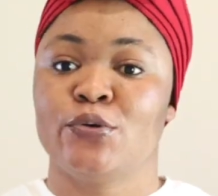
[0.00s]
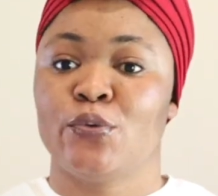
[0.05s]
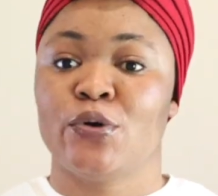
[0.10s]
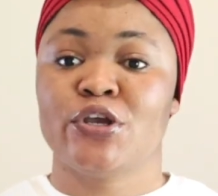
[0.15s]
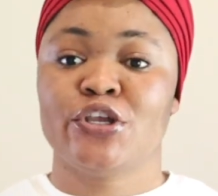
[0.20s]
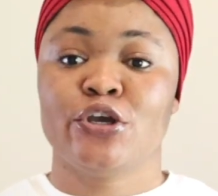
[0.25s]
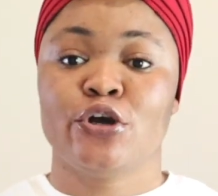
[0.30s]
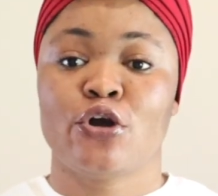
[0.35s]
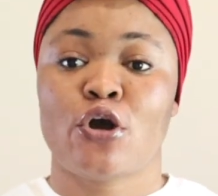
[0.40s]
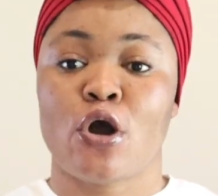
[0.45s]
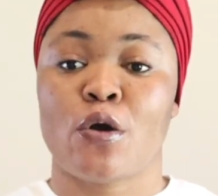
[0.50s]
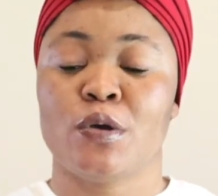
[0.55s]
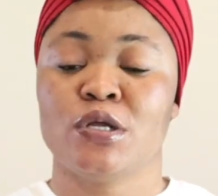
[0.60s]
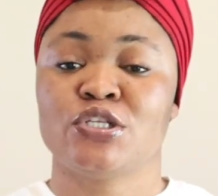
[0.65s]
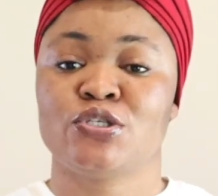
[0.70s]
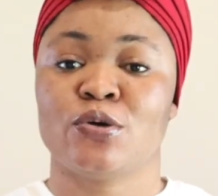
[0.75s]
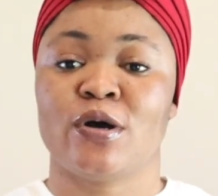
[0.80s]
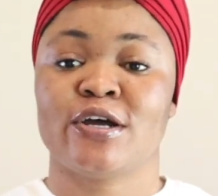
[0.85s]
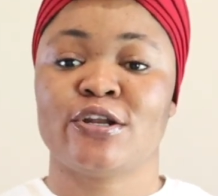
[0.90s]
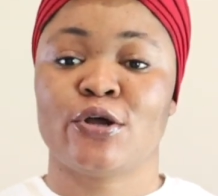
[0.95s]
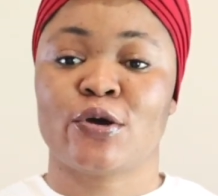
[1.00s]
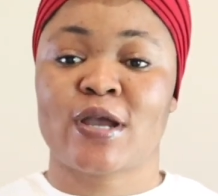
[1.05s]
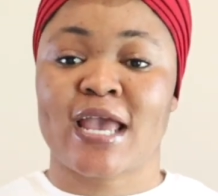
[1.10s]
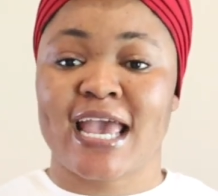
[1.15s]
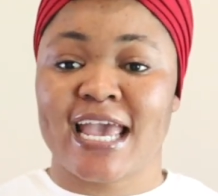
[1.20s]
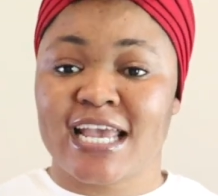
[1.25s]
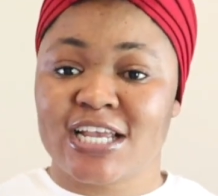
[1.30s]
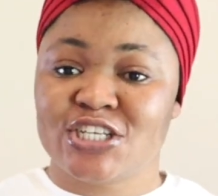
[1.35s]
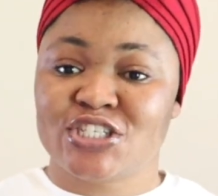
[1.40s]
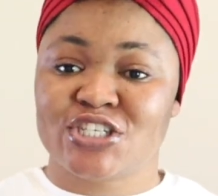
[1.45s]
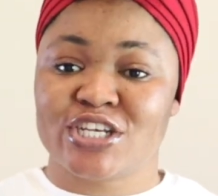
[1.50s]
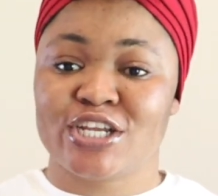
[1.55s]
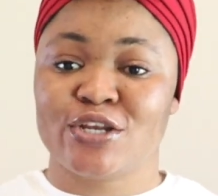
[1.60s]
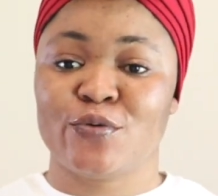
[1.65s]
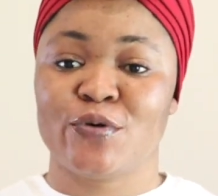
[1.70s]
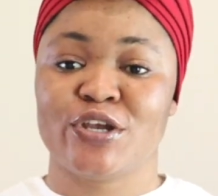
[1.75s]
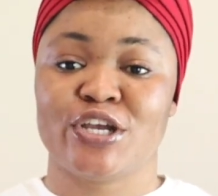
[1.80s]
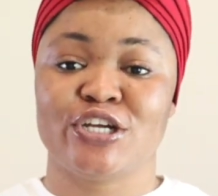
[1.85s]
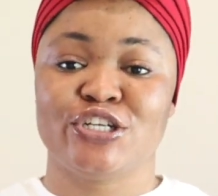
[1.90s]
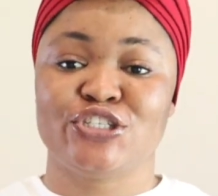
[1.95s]
when you're going to an
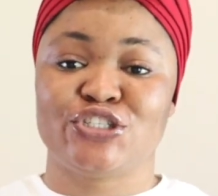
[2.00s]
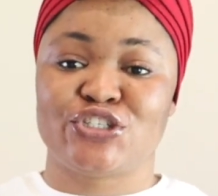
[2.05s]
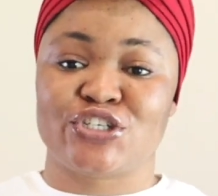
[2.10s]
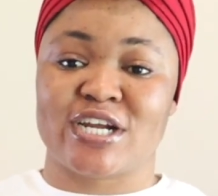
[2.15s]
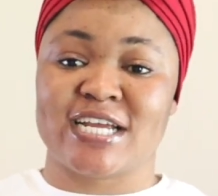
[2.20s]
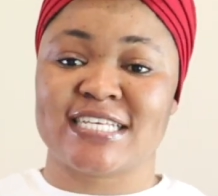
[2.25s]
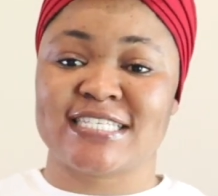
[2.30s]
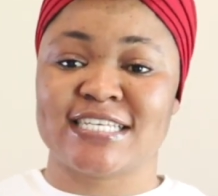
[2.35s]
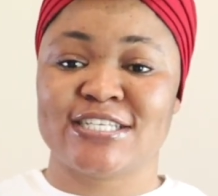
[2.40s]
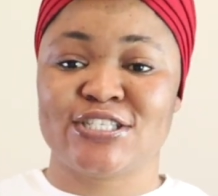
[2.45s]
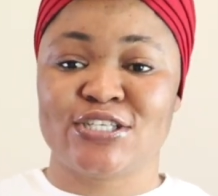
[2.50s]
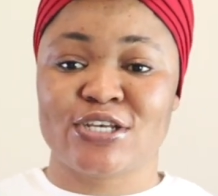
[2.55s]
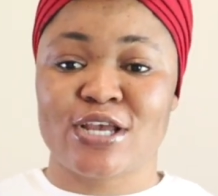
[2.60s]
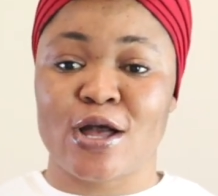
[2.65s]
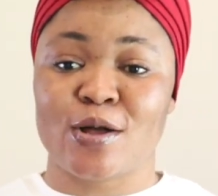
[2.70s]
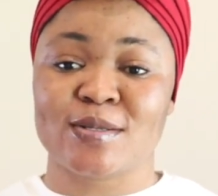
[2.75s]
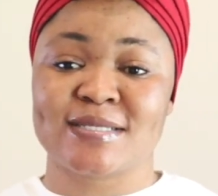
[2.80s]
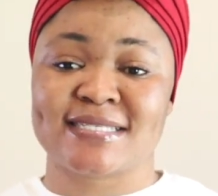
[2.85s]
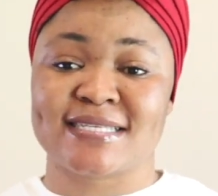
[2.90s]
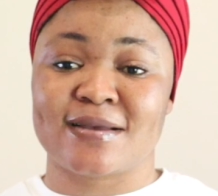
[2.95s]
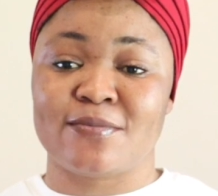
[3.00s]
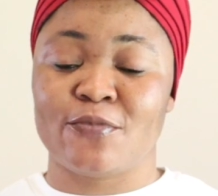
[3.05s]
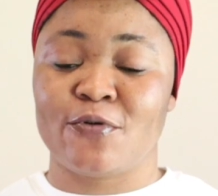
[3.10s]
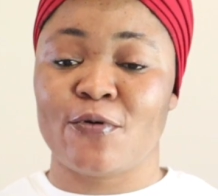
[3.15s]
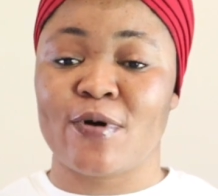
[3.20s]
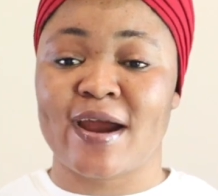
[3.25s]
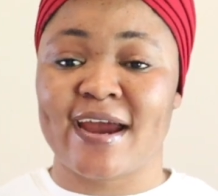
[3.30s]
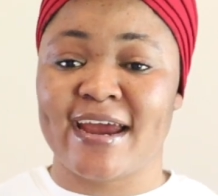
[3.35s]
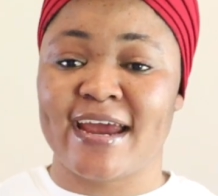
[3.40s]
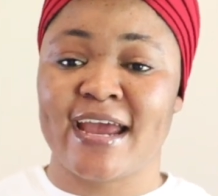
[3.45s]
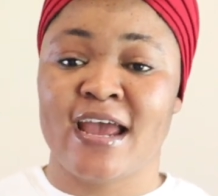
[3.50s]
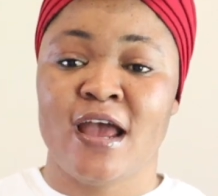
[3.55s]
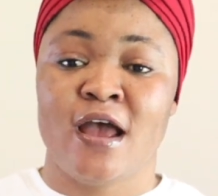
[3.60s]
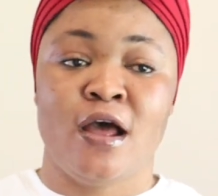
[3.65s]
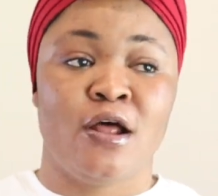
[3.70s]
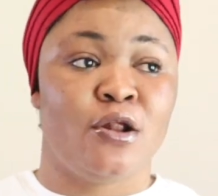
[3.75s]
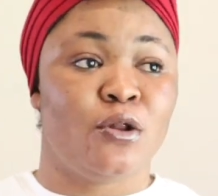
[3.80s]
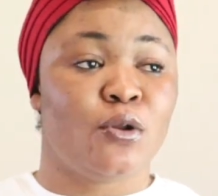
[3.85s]
occasion or you're dressing to go somewhere